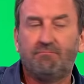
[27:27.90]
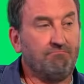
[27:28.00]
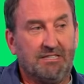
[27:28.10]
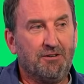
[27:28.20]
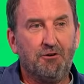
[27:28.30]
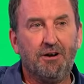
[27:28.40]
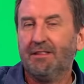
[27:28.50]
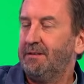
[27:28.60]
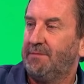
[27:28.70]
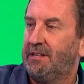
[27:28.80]
He said, all right
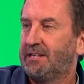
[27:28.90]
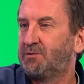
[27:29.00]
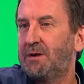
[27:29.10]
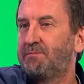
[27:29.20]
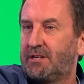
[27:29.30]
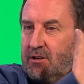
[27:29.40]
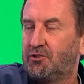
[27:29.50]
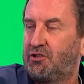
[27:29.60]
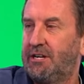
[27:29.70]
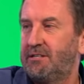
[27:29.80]
then. And that's what happened. I got
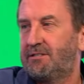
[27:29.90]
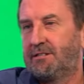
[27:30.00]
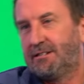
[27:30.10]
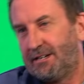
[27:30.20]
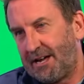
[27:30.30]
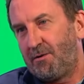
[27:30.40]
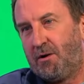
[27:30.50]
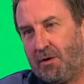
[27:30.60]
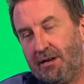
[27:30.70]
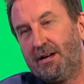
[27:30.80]
changed and out I
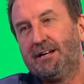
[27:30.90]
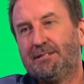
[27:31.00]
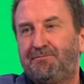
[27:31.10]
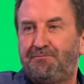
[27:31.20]
went like that.